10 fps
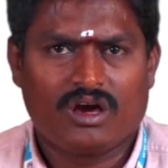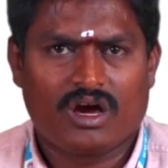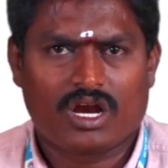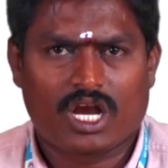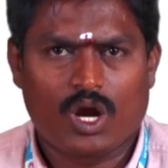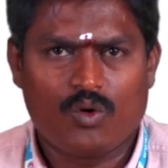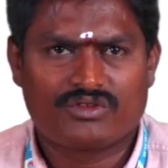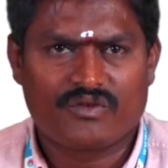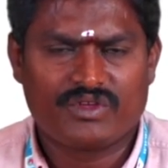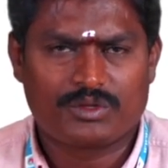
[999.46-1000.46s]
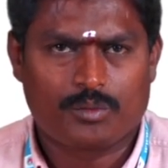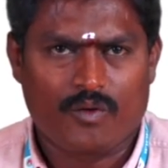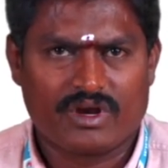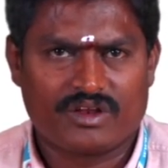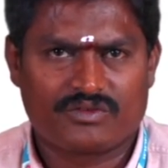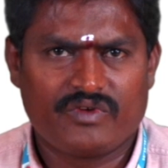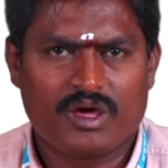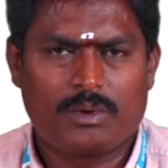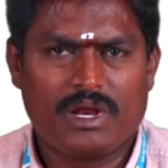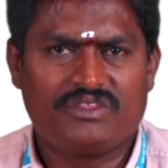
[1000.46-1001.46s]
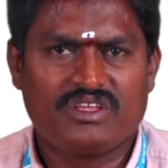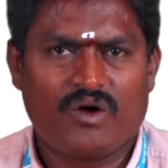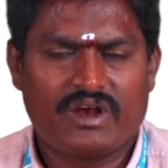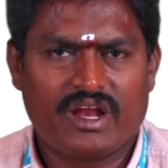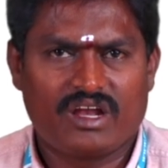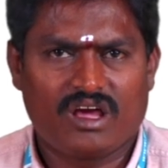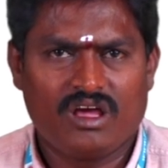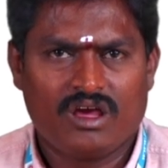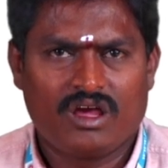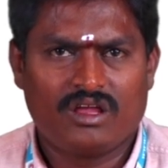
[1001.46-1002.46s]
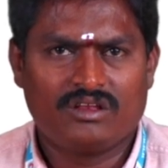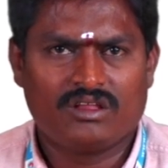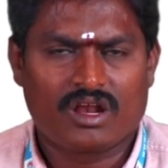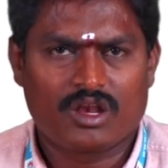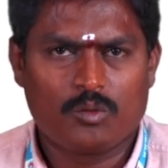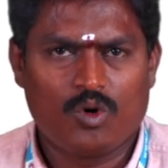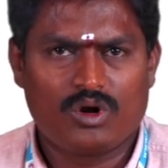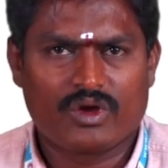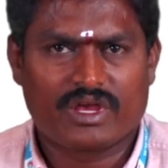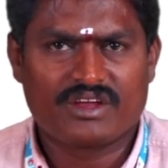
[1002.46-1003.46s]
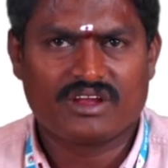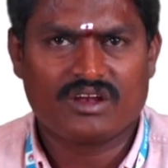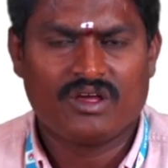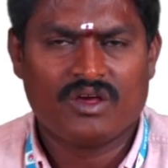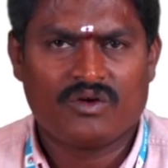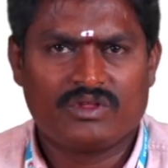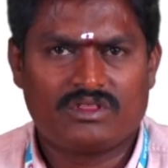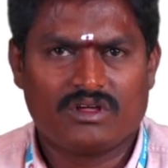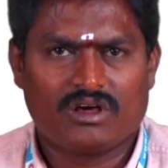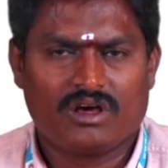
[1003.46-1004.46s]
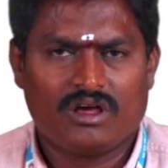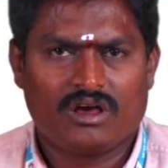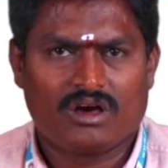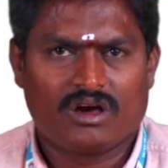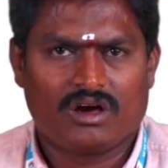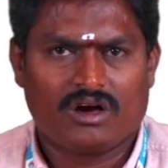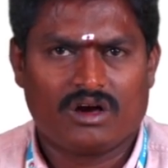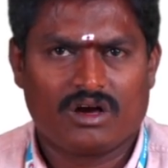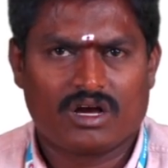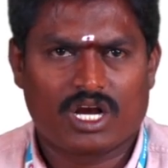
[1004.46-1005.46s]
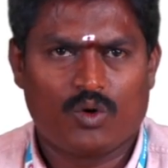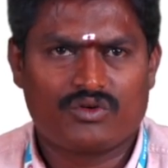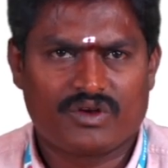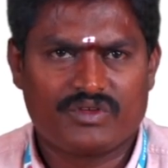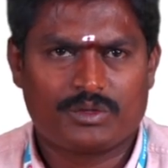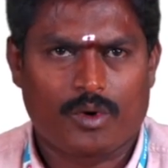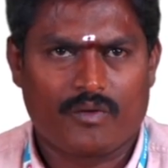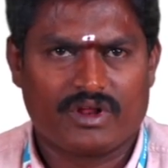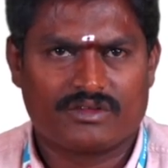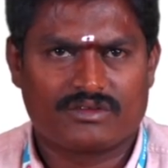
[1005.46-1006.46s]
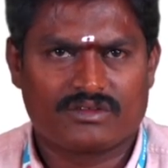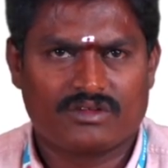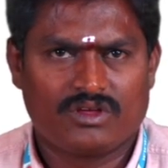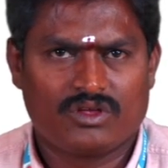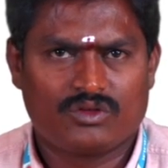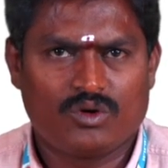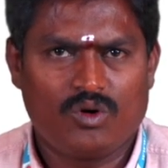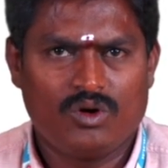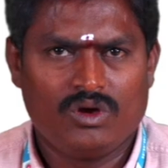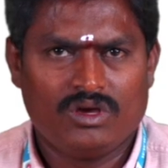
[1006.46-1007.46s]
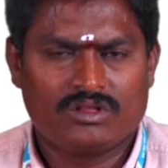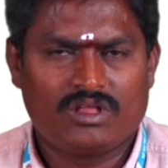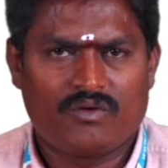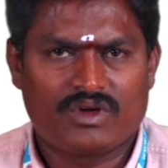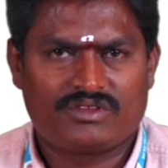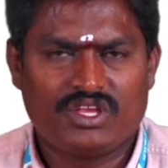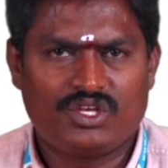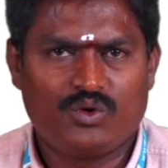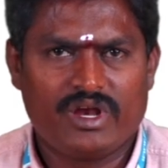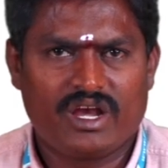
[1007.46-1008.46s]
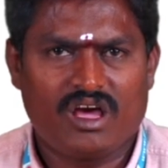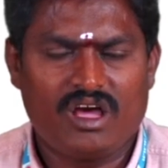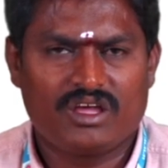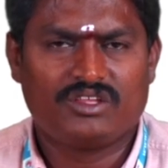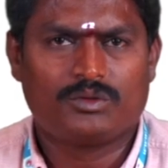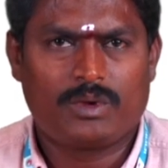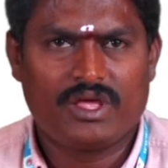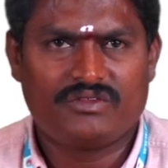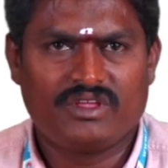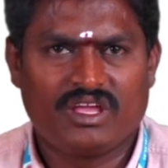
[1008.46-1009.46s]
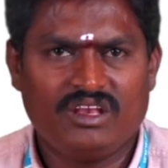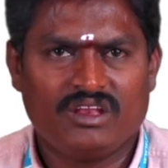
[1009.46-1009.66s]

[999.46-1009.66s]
cloud service providers. We are placing our data in the remote location with cloud service providers. So our sensitive data is placing in